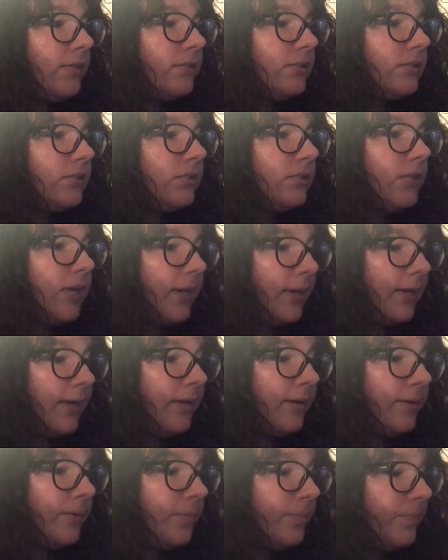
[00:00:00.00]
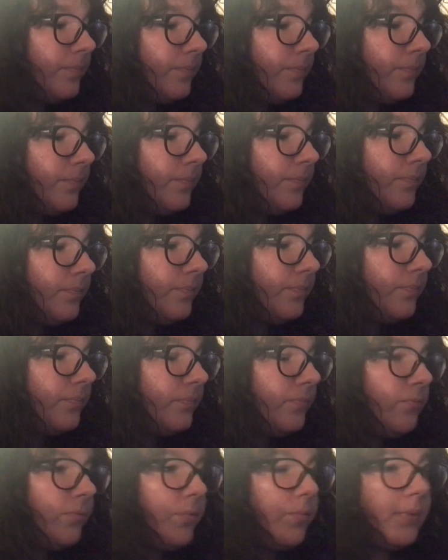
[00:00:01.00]
saying
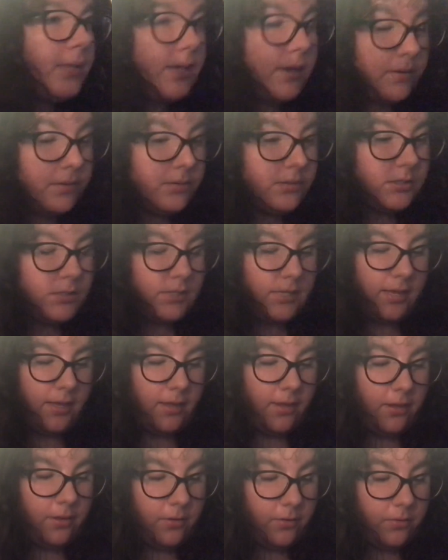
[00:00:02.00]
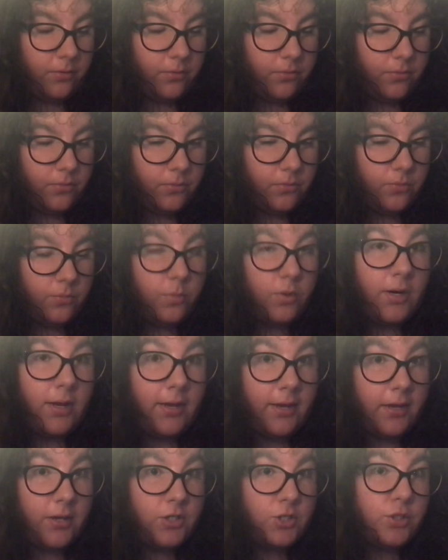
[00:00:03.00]
what I
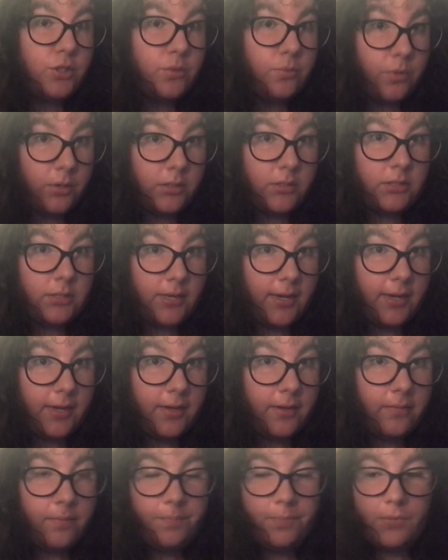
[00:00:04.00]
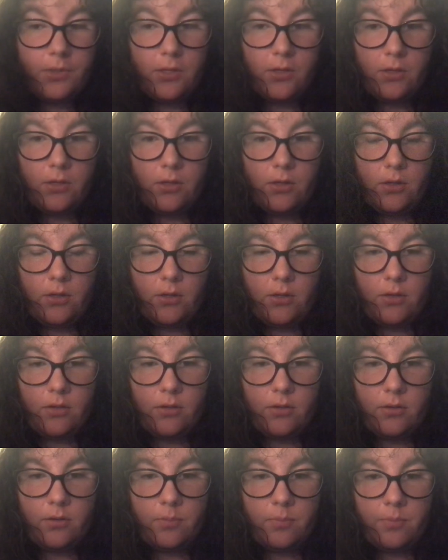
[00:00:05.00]
actually want to say,
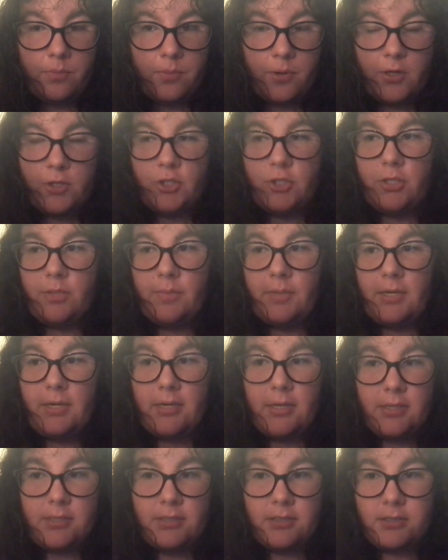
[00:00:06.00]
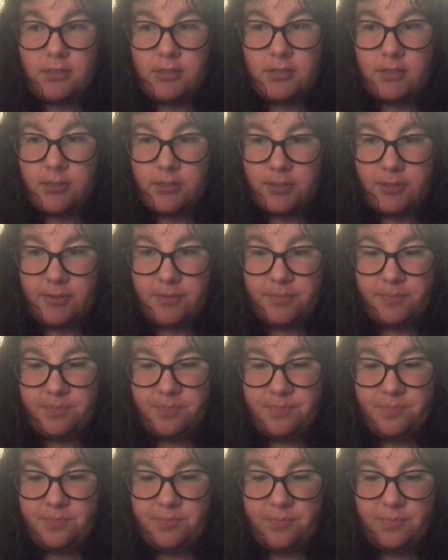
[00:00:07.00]
partially because
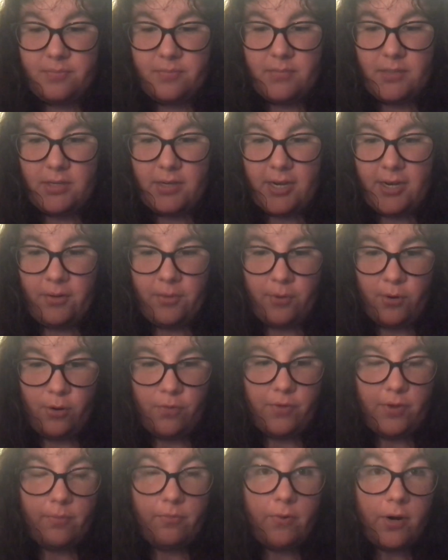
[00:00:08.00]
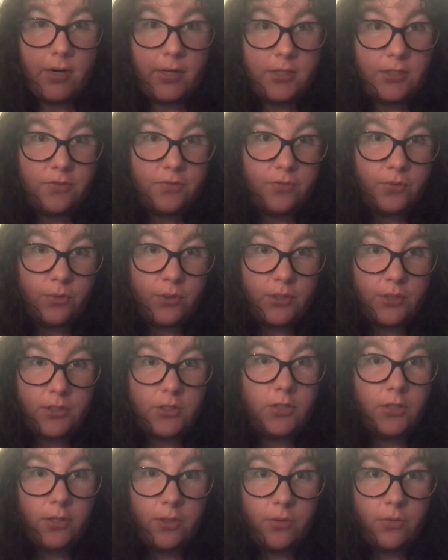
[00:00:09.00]
I don't know if I'm ready to fully
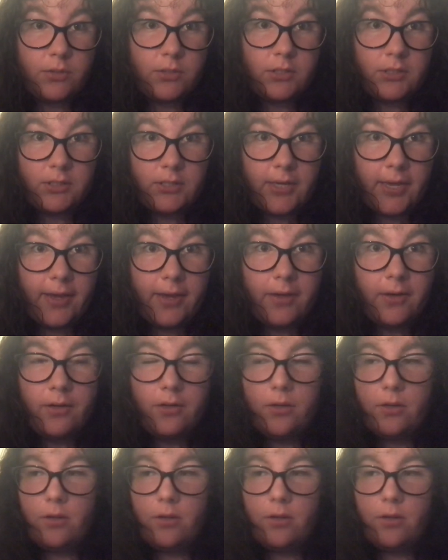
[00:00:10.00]
disclose this yet,